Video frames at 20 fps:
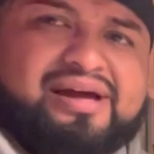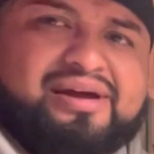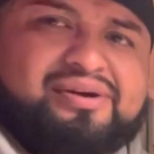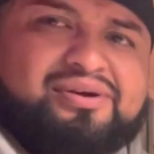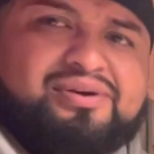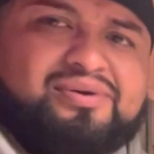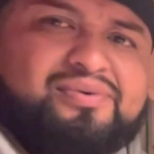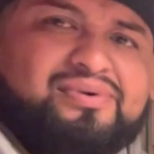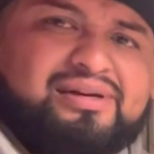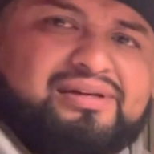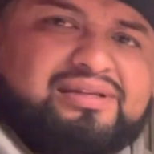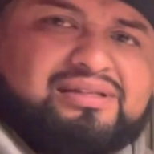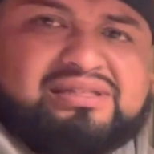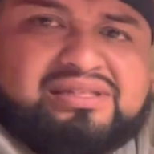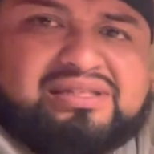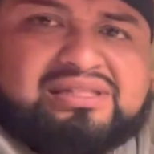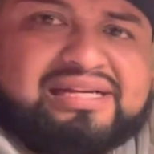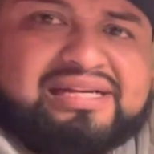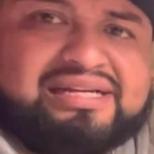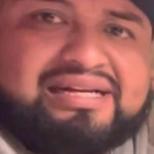I don't know what it is. It
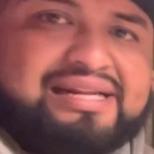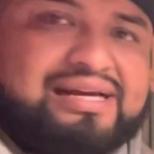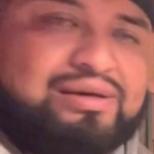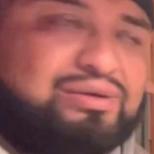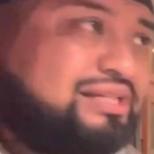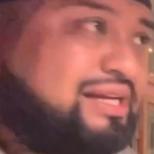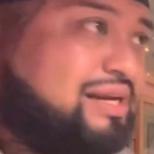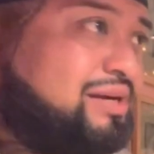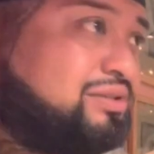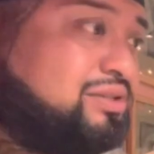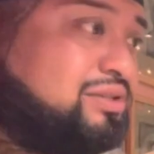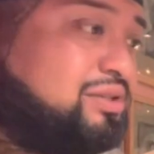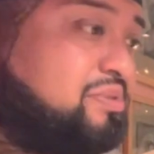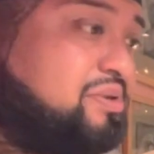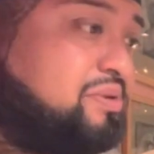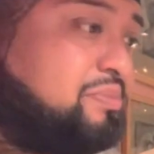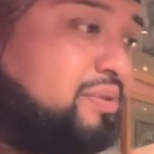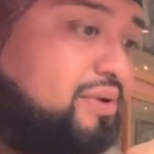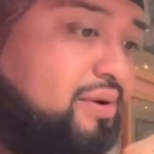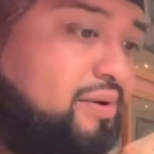looks like a downtown to
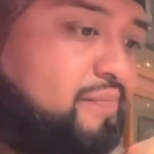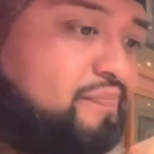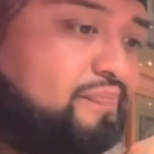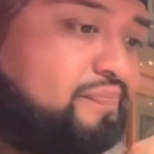me, but.